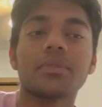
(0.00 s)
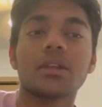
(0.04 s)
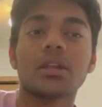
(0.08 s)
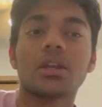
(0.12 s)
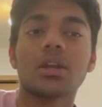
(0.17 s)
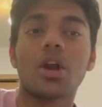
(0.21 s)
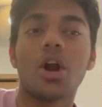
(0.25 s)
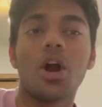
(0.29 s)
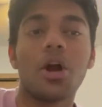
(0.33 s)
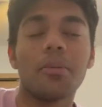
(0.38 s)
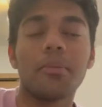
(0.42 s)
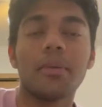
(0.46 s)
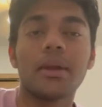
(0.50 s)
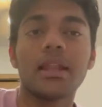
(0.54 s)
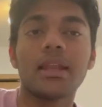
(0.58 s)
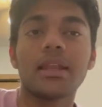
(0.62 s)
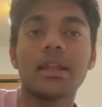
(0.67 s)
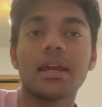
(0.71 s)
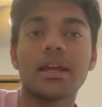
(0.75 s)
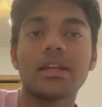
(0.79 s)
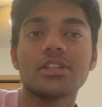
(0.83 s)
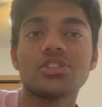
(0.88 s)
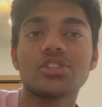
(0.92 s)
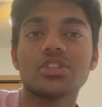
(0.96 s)
comment
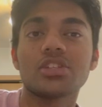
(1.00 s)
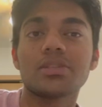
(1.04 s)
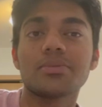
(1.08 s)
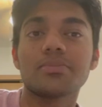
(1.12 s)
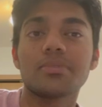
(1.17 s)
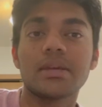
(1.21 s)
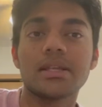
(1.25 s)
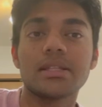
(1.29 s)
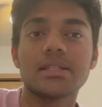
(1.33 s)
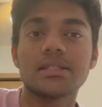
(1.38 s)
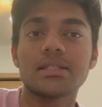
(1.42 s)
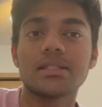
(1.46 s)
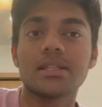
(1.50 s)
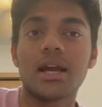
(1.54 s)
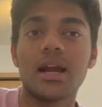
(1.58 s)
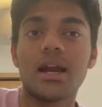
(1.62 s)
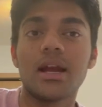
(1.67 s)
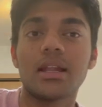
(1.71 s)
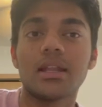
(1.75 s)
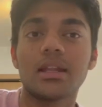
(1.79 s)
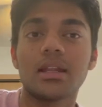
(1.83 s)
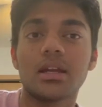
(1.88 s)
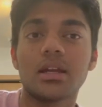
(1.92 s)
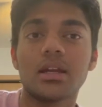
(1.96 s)
it just means
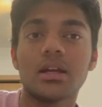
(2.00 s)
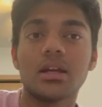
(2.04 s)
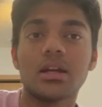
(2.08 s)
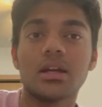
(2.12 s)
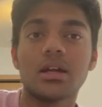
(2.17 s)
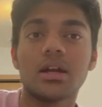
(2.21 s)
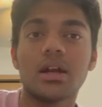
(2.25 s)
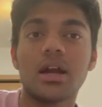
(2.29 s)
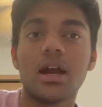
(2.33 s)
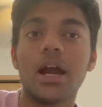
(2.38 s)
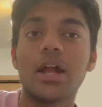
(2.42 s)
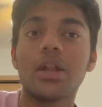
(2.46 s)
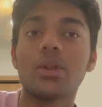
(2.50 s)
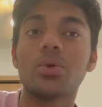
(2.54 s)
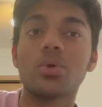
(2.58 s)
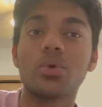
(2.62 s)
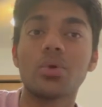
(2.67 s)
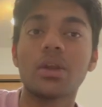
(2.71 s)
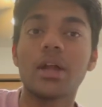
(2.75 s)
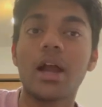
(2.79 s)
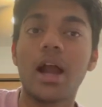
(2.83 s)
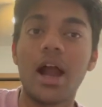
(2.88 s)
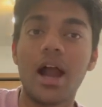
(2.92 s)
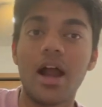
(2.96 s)
that i
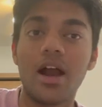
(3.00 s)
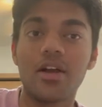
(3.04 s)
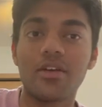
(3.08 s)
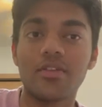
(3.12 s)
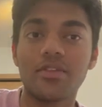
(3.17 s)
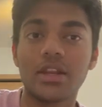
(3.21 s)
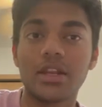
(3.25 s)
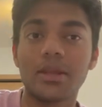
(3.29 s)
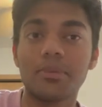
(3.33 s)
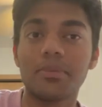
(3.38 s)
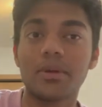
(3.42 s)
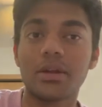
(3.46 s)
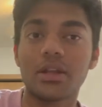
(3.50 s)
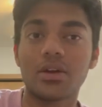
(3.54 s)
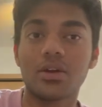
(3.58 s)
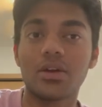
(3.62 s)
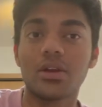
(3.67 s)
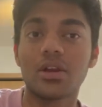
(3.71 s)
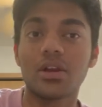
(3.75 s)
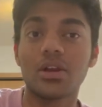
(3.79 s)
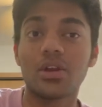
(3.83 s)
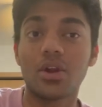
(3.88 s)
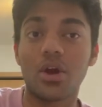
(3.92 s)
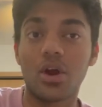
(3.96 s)
don't have any
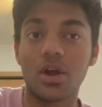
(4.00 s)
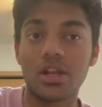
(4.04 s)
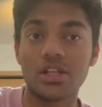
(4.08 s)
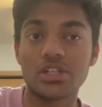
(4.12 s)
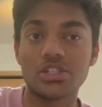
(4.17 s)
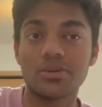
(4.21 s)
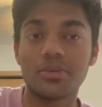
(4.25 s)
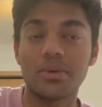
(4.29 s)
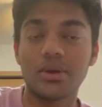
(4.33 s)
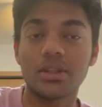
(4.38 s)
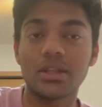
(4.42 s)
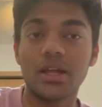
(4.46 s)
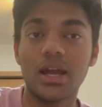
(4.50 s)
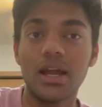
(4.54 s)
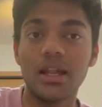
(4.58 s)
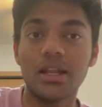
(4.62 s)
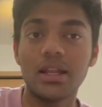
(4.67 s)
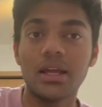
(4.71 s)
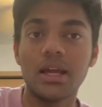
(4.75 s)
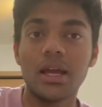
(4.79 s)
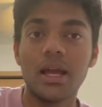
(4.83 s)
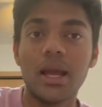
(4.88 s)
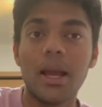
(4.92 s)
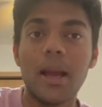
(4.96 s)
particular knowledge about that
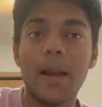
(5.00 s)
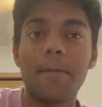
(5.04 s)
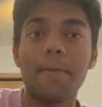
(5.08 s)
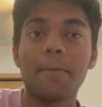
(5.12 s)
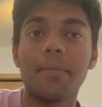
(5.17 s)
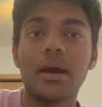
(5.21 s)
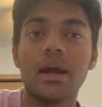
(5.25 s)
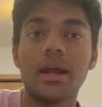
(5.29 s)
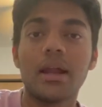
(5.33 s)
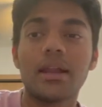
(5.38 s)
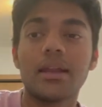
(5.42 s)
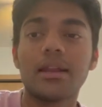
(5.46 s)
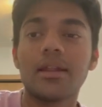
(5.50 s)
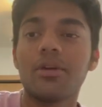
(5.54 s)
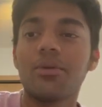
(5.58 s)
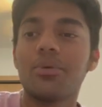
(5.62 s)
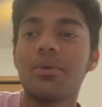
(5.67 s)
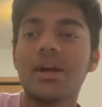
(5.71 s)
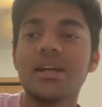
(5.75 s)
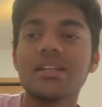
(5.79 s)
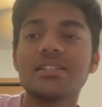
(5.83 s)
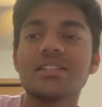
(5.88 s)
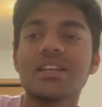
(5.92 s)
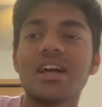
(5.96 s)
but
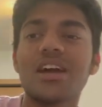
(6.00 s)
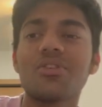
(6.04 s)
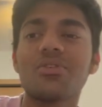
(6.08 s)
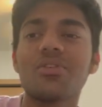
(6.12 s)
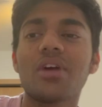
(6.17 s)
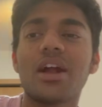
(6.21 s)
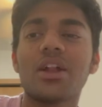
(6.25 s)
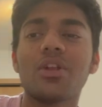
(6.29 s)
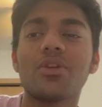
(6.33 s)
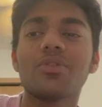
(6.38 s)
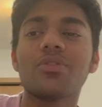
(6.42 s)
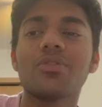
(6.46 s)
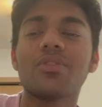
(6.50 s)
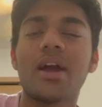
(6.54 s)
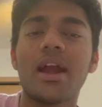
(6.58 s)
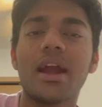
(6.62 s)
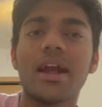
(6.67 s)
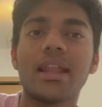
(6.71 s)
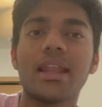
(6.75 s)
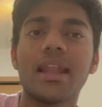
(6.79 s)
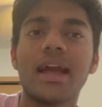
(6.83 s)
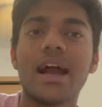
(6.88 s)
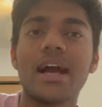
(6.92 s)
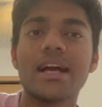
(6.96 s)
rest i try to
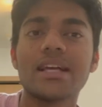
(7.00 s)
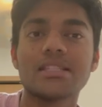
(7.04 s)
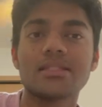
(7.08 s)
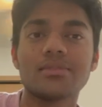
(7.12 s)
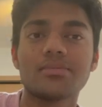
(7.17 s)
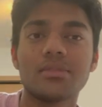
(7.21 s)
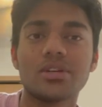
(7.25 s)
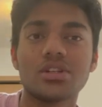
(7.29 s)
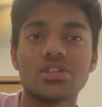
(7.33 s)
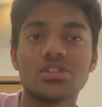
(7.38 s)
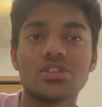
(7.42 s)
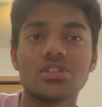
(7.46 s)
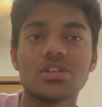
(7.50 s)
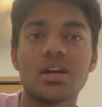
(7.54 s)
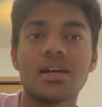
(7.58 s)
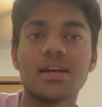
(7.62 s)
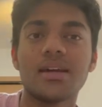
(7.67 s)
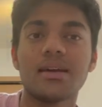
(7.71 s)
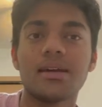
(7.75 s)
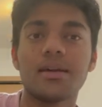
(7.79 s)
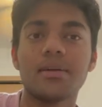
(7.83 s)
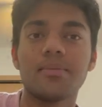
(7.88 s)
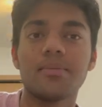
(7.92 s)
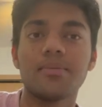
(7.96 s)
find as much
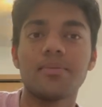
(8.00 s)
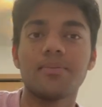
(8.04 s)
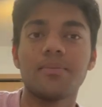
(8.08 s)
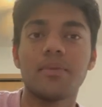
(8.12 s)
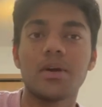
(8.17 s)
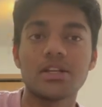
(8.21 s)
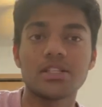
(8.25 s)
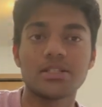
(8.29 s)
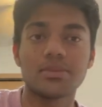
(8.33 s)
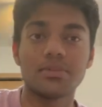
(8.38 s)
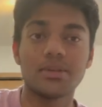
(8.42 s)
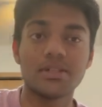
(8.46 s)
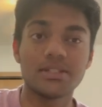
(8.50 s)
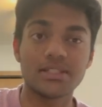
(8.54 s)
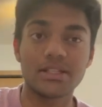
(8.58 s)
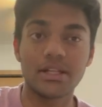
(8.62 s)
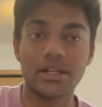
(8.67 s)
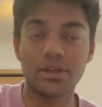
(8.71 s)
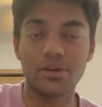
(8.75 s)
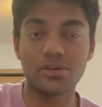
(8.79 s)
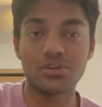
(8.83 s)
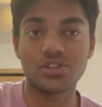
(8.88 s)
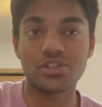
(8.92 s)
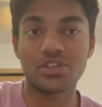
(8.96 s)
possible
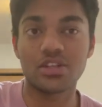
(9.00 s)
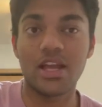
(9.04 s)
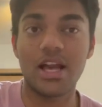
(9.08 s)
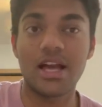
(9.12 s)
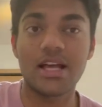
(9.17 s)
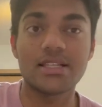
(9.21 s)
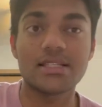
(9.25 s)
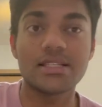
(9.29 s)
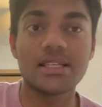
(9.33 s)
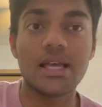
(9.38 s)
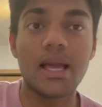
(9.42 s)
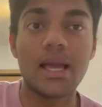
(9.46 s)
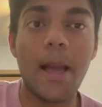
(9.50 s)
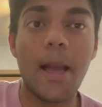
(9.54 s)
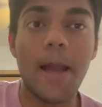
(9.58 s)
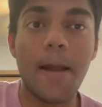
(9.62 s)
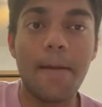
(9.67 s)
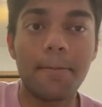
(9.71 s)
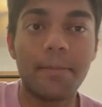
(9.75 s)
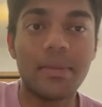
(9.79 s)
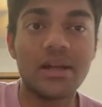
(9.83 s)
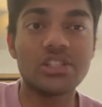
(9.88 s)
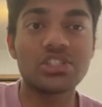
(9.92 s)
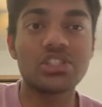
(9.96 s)
solution as
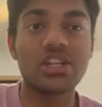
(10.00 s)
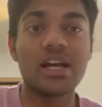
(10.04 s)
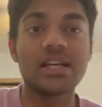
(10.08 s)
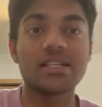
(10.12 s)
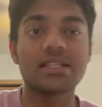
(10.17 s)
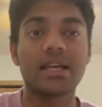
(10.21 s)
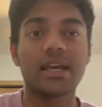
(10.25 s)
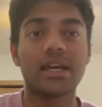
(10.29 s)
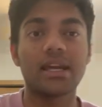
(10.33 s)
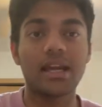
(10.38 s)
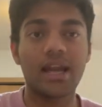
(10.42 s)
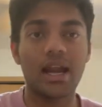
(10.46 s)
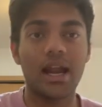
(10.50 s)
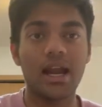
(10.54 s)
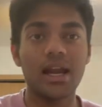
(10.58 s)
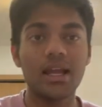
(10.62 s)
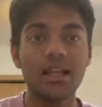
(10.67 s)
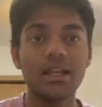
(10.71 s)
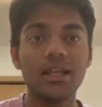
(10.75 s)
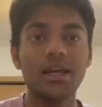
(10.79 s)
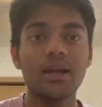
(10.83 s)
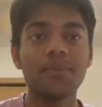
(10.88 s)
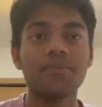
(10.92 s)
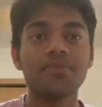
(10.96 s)
much as i
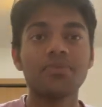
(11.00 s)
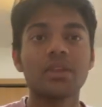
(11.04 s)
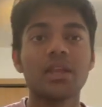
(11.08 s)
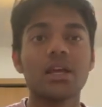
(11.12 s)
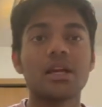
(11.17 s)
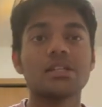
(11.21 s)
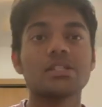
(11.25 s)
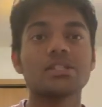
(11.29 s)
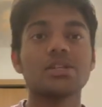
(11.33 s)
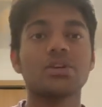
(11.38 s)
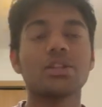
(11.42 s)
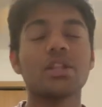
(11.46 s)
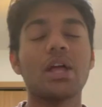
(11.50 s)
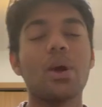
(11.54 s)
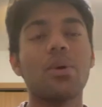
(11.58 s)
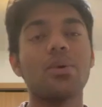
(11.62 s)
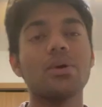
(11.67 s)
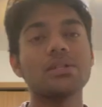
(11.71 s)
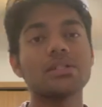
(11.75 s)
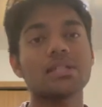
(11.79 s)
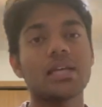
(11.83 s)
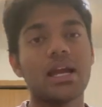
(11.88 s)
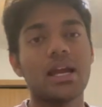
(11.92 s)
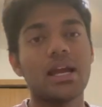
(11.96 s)
can so that
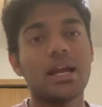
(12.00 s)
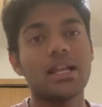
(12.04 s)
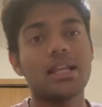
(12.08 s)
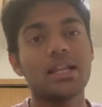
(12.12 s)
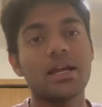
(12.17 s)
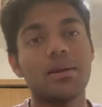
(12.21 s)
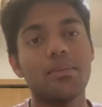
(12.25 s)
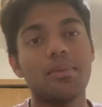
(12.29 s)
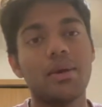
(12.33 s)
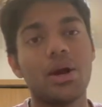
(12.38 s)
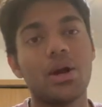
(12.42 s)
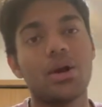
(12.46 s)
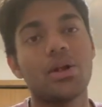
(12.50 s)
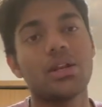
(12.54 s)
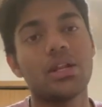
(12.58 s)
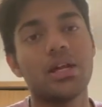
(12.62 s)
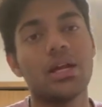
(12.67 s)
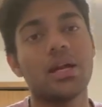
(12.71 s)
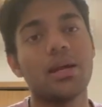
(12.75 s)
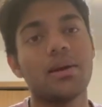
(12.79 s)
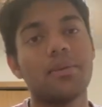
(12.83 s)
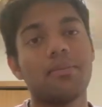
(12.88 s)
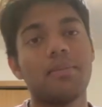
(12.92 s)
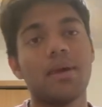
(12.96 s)
was it about
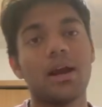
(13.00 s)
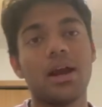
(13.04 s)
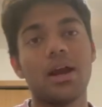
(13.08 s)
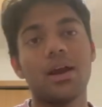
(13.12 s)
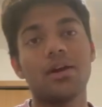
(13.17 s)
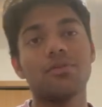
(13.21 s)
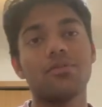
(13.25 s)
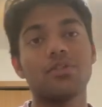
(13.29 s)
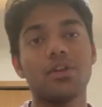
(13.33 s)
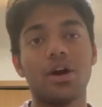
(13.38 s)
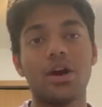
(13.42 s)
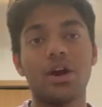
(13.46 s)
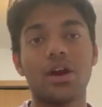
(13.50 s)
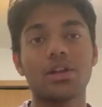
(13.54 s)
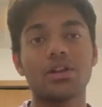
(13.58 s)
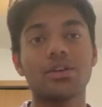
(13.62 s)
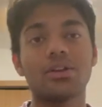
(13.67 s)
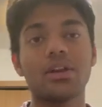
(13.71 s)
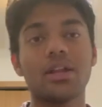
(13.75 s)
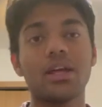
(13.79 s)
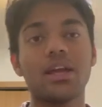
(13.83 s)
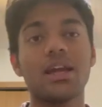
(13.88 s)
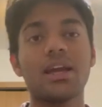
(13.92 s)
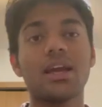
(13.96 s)
my vlog
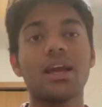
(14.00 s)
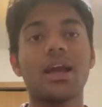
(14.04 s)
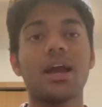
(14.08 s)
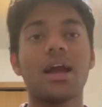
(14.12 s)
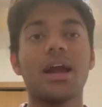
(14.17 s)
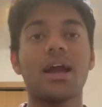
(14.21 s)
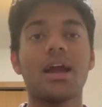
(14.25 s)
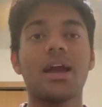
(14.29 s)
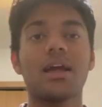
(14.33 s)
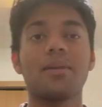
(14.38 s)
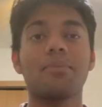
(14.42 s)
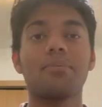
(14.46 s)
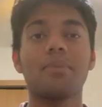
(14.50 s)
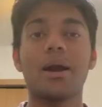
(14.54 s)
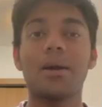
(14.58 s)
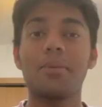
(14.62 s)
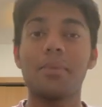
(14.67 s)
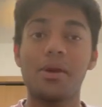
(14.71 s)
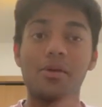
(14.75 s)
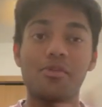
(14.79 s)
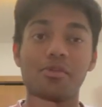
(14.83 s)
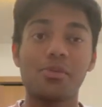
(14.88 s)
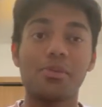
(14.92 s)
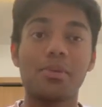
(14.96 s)
today and bye bye
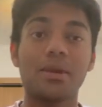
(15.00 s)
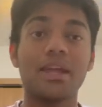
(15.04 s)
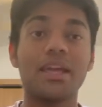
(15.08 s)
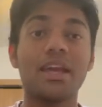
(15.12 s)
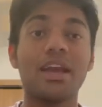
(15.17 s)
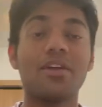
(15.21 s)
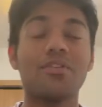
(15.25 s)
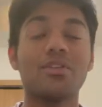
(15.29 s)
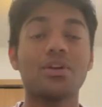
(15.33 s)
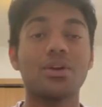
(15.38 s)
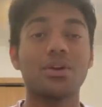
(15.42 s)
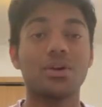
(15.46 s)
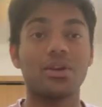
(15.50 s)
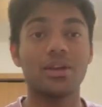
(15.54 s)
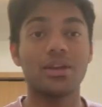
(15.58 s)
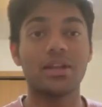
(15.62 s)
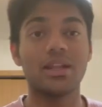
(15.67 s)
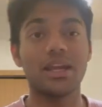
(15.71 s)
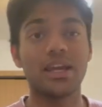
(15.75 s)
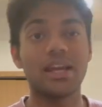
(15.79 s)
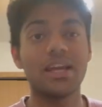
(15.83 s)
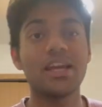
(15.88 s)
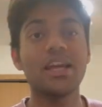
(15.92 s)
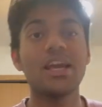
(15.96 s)
everybody have a good
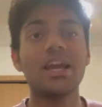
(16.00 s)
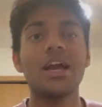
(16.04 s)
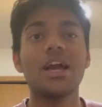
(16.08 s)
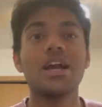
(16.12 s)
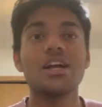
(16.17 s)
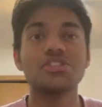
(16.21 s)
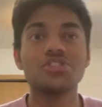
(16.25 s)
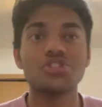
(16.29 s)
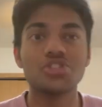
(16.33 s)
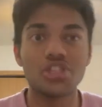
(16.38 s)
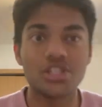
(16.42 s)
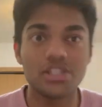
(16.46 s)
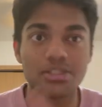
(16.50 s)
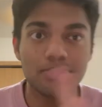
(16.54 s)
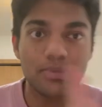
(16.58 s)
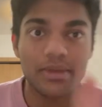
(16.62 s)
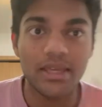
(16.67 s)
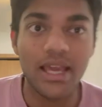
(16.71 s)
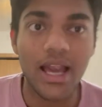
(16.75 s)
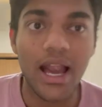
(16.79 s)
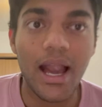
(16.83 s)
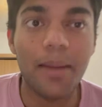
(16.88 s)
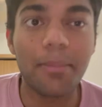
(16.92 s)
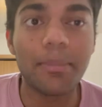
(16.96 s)
day just be
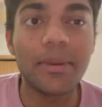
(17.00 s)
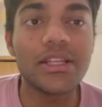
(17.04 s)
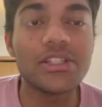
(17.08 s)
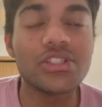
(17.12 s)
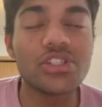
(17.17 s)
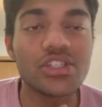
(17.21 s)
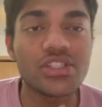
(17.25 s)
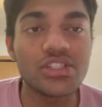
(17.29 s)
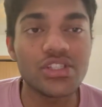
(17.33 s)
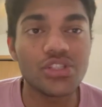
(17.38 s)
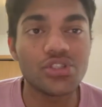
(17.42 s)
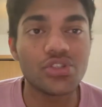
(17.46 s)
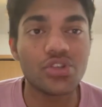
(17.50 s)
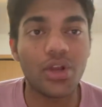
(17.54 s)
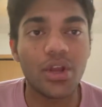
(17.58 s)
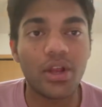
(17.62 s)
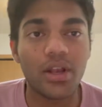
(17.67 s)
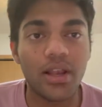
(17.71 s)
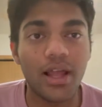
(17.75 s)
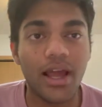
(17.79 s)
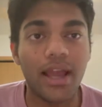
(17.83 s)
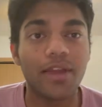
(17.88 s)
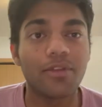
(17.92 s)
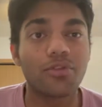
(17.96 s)
happy just enjoy your
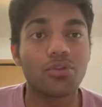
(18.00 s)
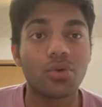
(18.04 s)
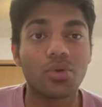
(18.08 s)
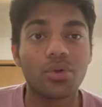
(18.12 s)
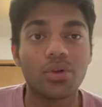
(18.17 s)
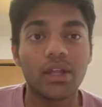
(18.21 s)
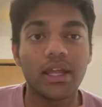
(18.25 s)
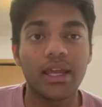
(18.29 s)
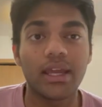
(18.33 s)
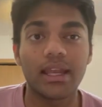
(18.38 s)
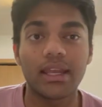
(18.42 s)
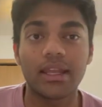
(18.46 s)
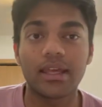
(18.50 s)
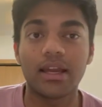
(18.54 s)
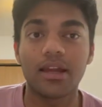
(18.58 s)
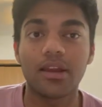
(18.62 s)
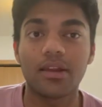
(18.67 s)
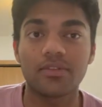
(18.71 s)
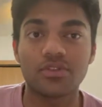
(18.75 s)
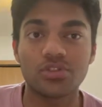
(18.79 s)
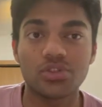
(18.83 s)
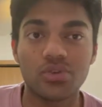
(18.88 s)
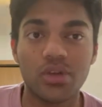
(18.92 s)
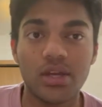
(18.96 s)
life don't take any kind
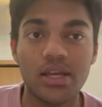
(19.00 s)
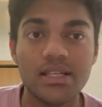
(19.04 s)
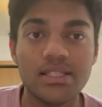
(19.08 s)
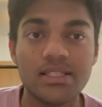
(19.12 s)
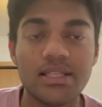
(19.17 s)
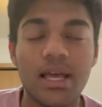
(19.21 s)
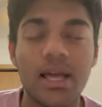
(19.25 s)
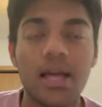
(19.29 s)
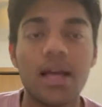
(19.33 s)
of stress